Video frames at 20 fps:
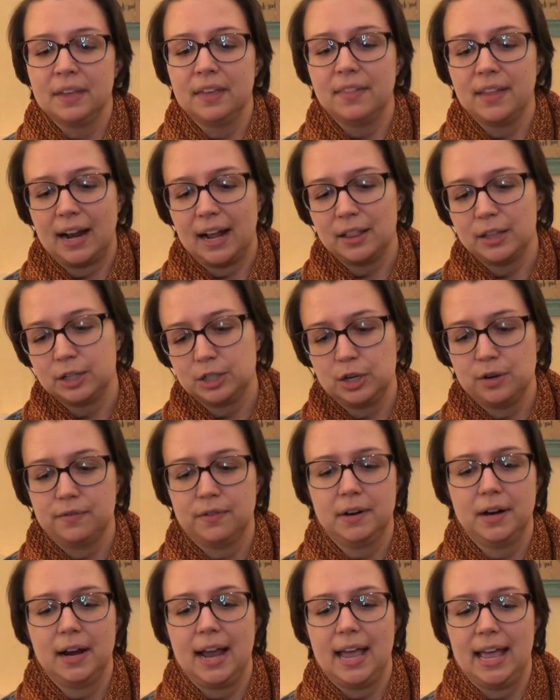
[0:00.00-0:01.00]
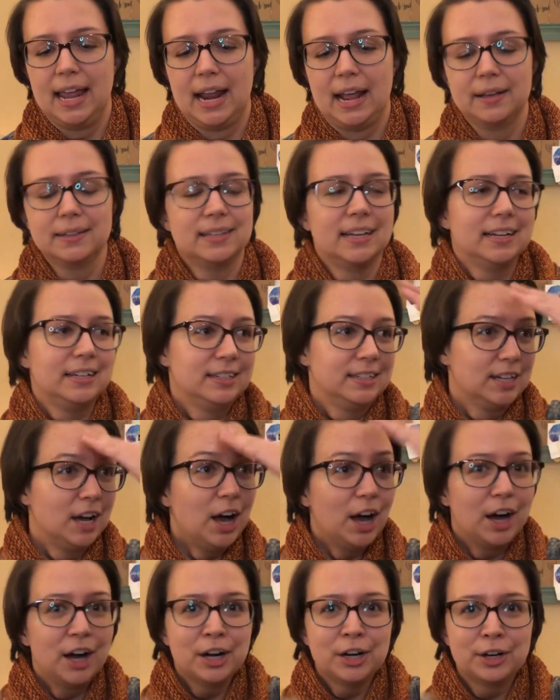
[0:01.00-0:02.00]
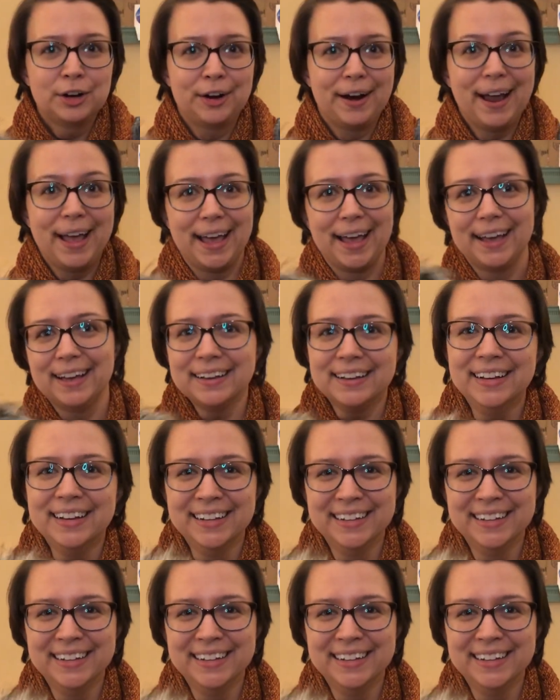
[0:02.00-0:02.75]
And then I looked over and I was like, duh, gray.